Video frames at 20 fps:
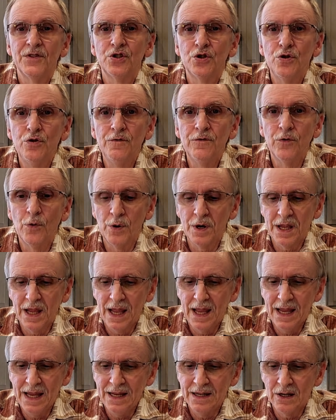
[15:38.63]

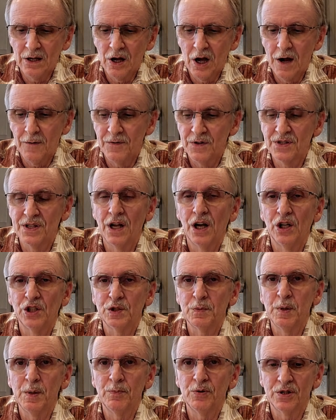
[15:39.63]
248 offers the
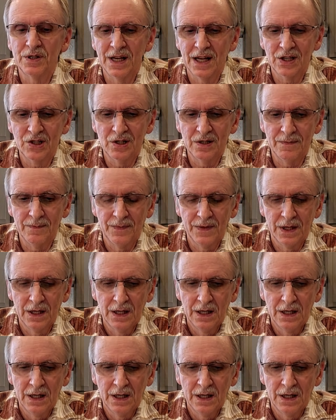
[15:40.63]
ultimate protection.